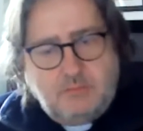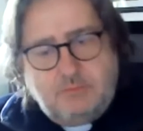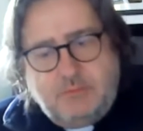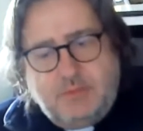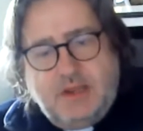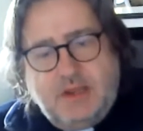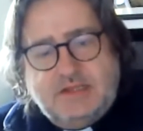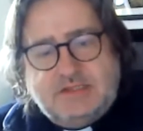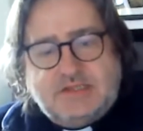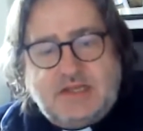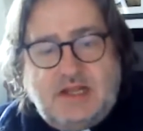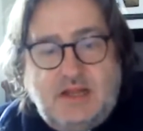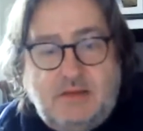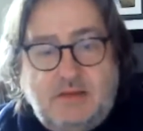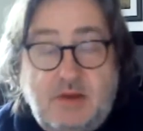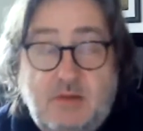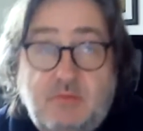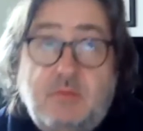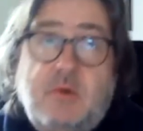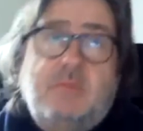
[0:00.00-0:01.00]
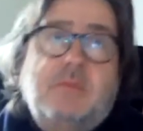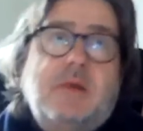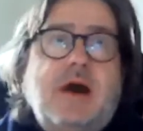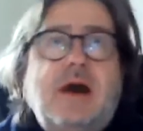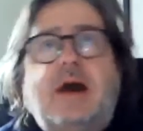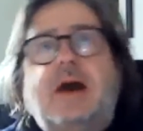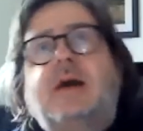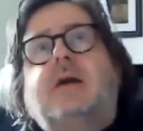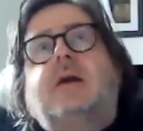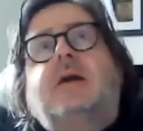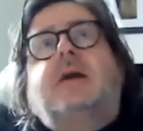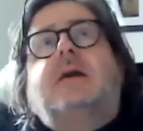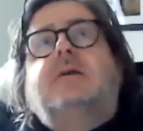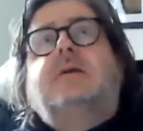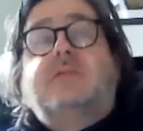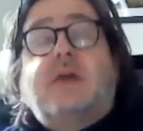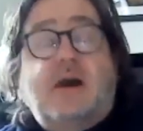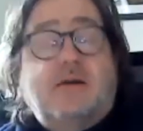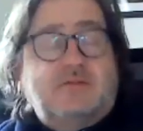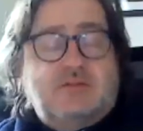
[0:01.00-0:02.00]
politically, I mean,
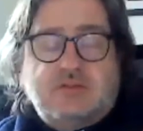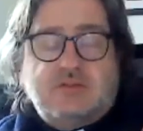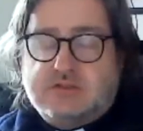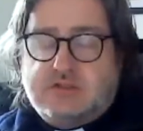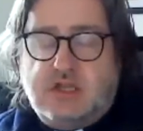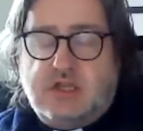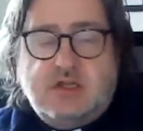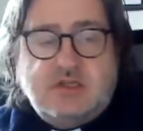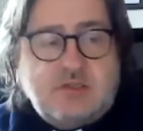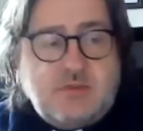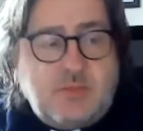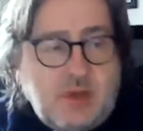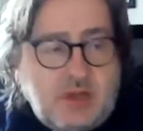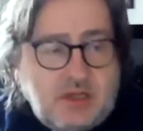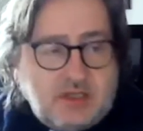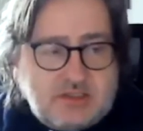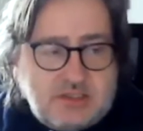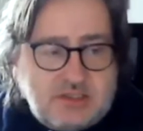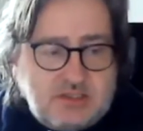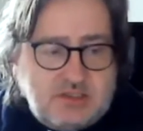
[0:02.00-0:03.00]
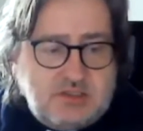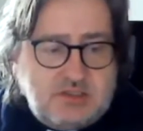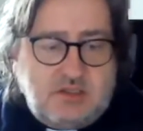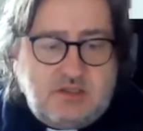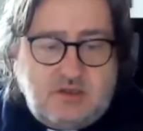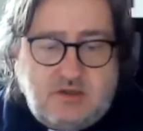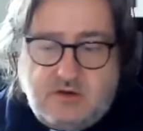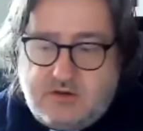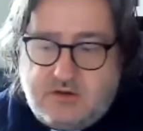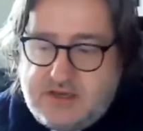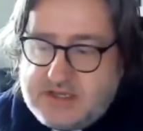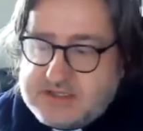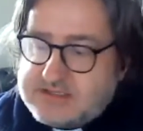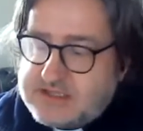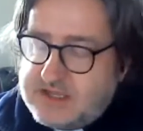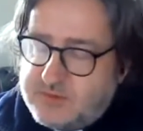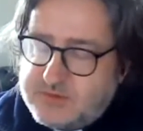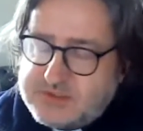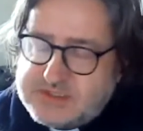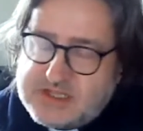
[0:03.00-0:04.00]
I've talked to loads of politicians on the Godcast.
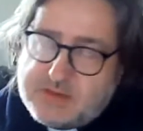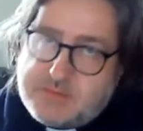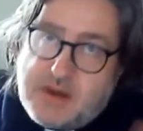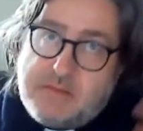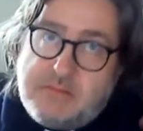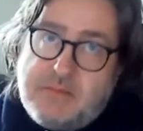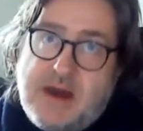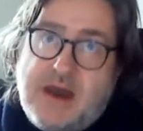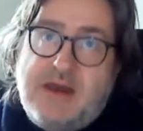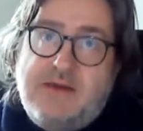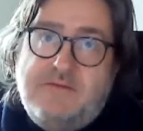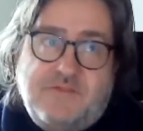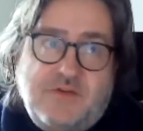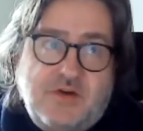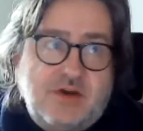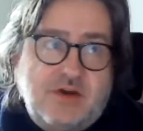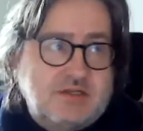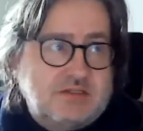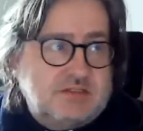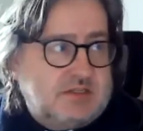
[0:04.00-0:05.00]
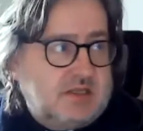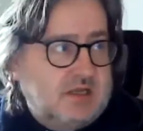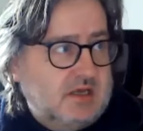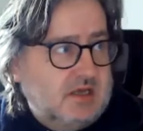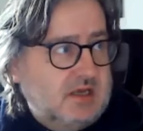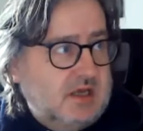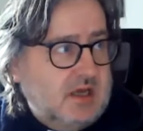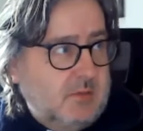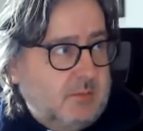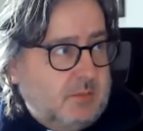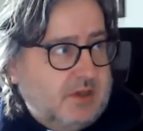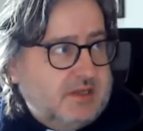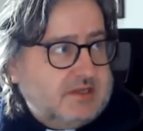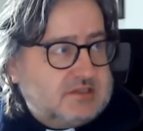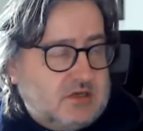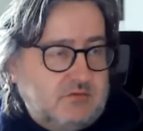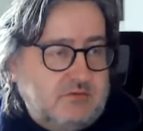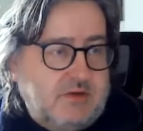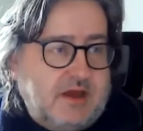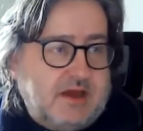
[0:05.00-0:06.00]
I always think about my first
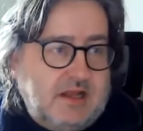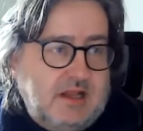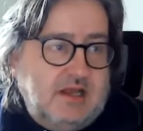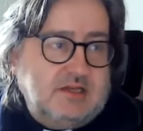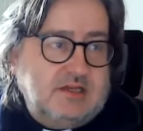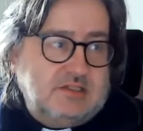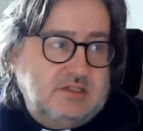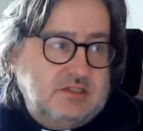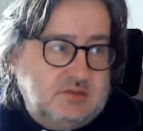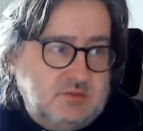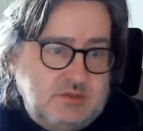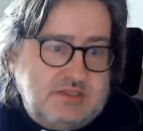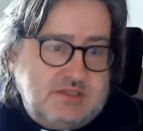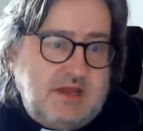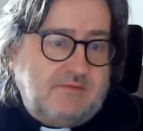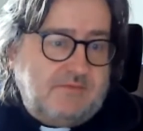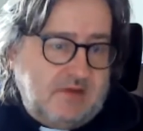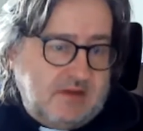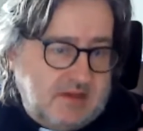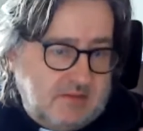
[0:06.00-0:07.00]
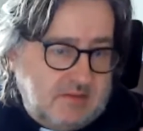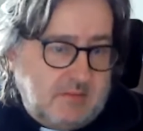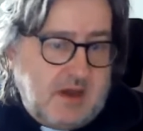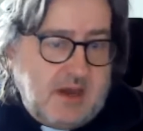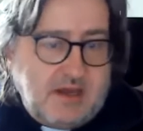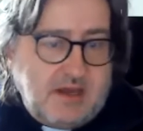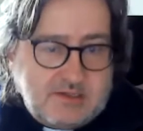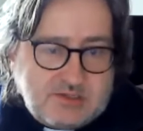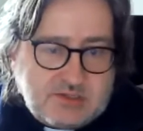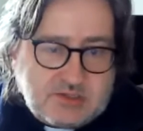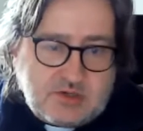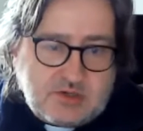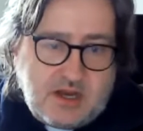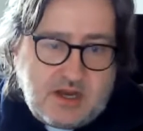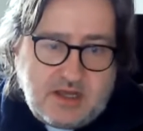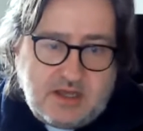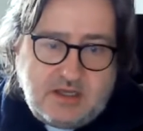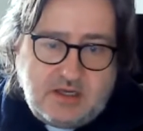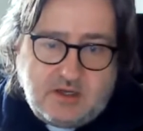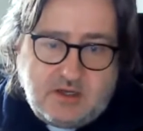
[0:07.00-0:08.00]
political recollections was definitely the miners'
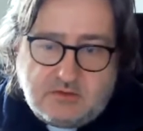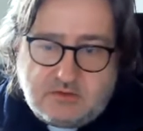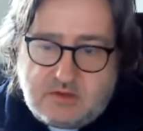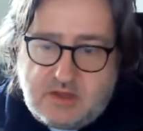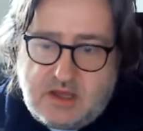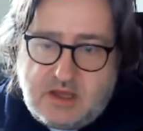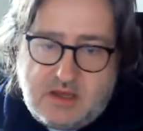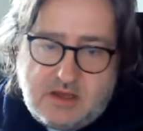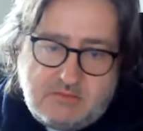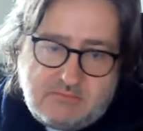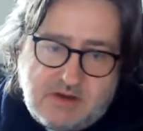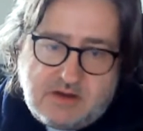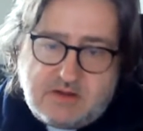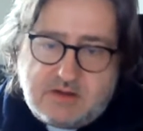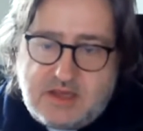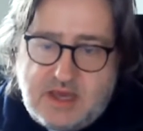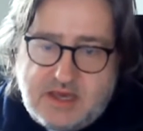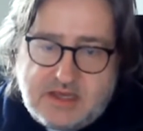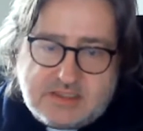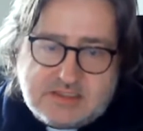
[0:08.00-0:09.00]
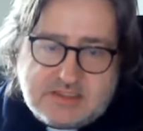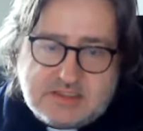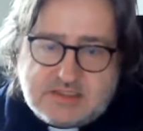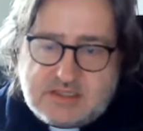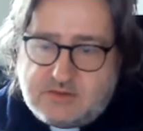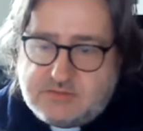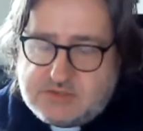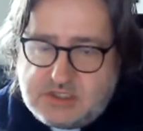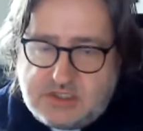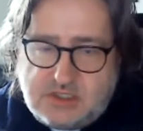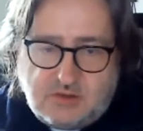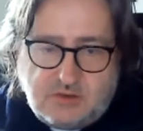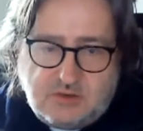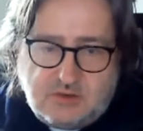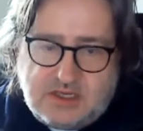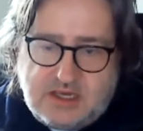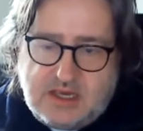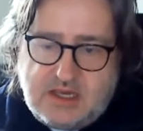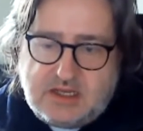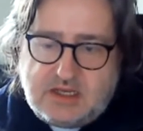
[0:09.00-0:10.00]
strike, you know, around the 80s. I was a young
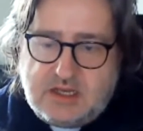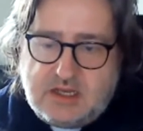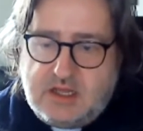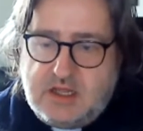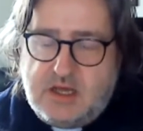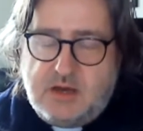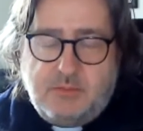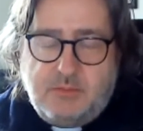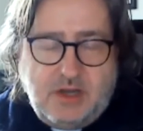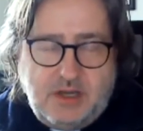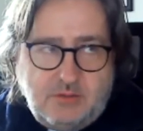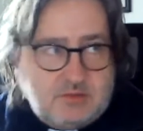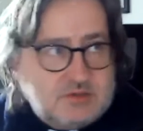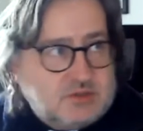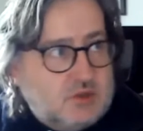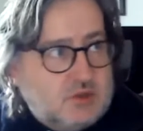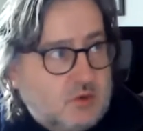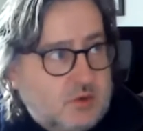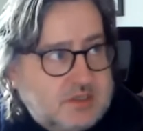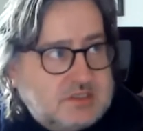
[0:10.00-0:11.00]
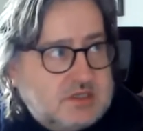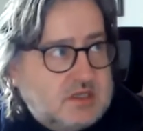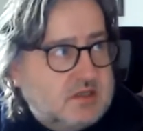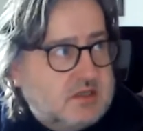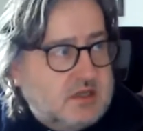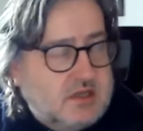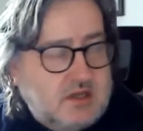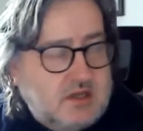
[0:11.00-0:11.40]
kid, but it was always on the